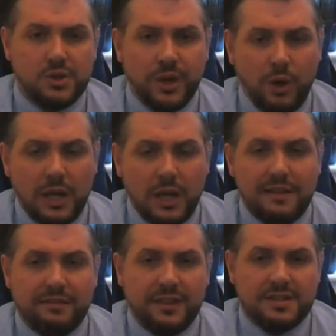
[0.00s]
So we all
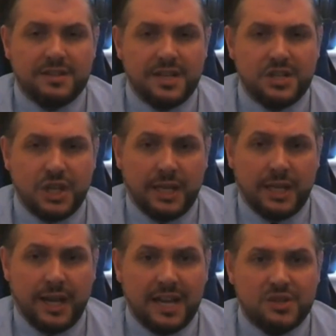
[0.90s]
live in this
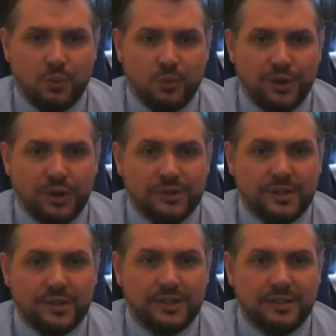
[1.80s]
digitally connected
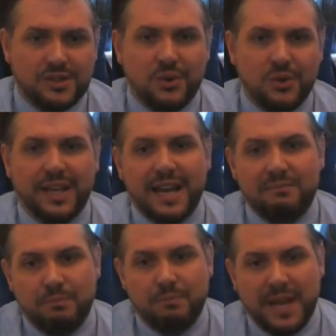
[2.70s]
world that's only
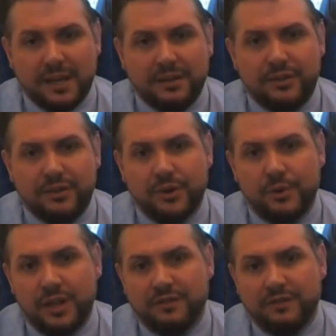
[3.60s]
getting bigger
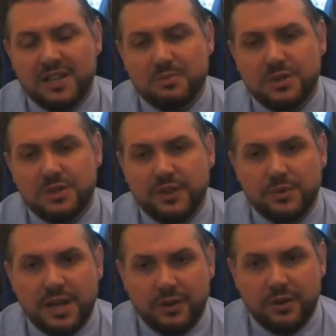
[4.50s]
through the advancement of
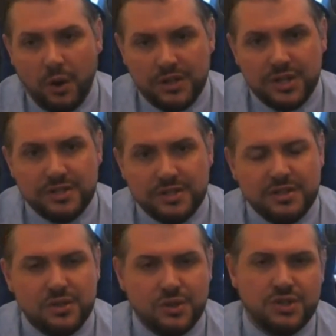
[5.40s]
new technologies,
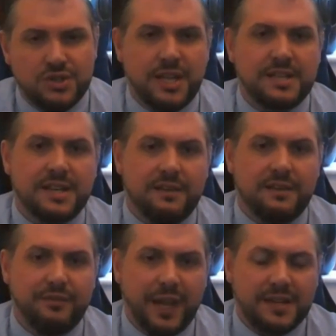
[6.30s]
such as the Internet
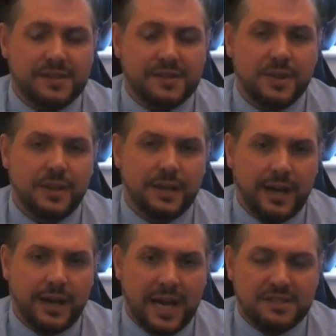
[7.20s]
of Things
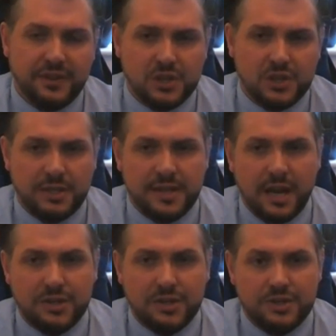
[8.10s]
and artificial
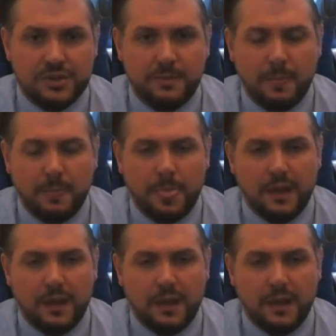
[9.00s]
intelligence.